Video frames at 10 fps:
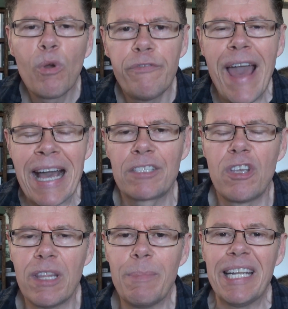facts
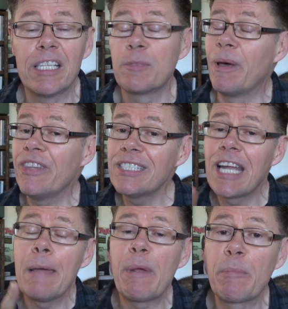on the Beatles, but this
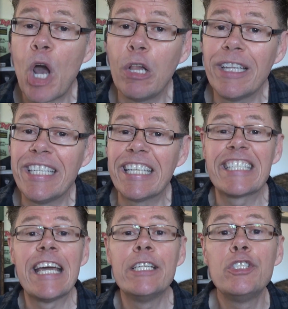time I'm calling
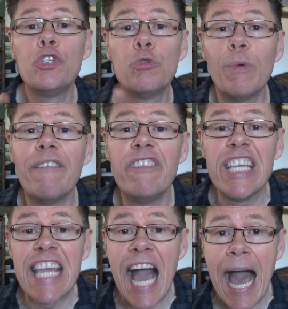it
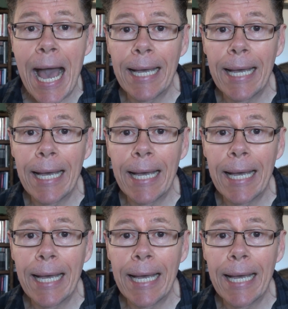trivia.